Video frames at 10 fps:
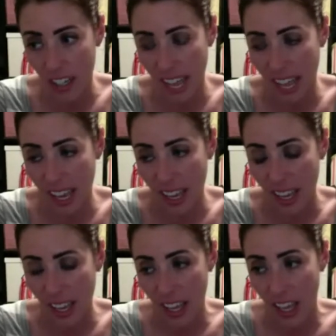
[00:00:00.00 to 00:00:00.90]
Like,
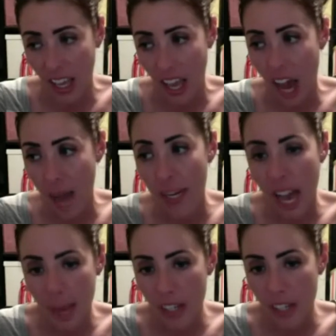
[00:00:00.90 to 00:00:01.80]
I mean,
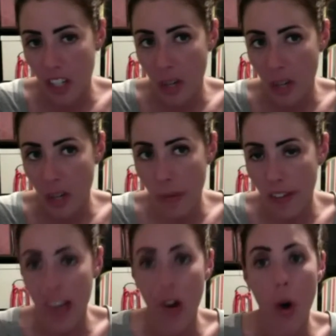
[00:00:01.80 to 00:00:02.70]
I'm a Dr. Will
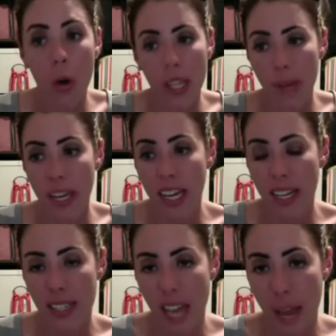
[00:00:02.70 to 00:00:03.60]
fan only
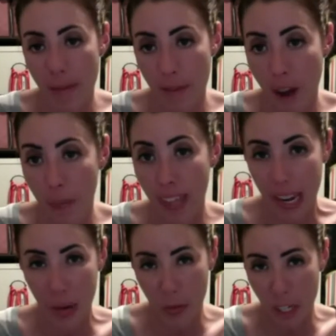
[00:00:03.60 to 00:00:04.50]
because I'm from the
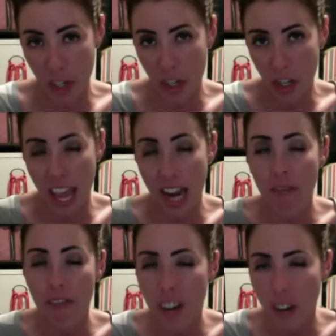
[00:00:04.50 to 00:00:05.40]
original, and
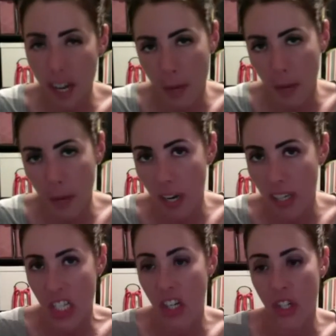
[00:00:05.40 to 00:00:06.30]
I'm very impressed
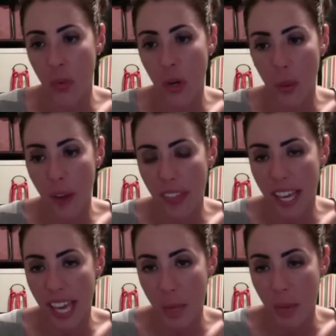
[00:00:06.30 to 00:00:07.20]
that Dr. Will won
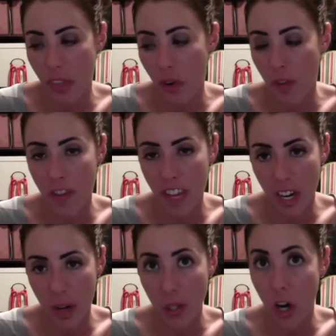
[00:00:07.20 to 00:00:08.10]
that game with no
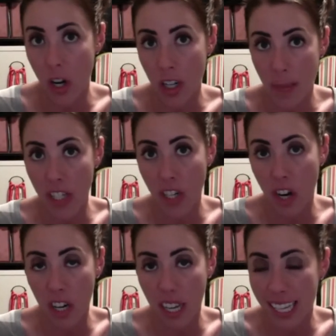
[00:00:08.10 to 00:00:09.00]
veto. It's hard to be a
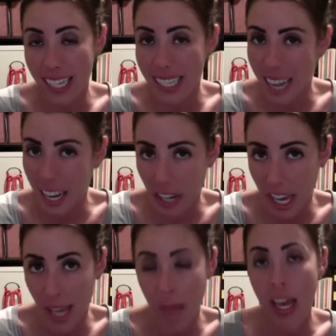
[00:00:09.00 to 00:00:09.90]
target the entire
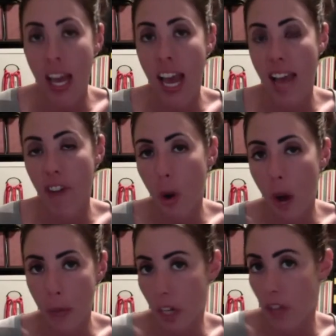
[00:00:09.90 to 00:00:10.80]
game, have no
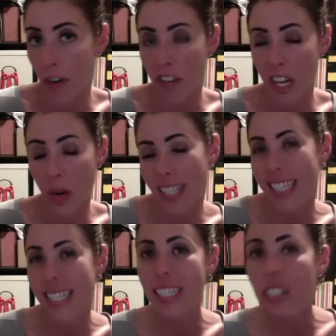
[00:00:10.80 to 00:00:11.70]
option for veto, and
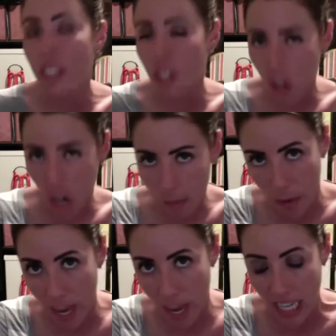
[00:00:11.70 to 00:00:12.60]
still charm
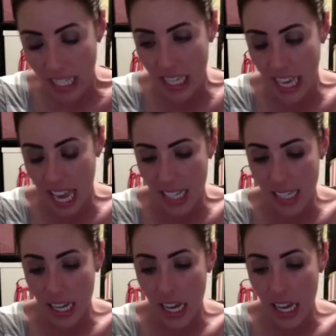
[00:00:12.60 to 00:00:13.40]
your way until the end.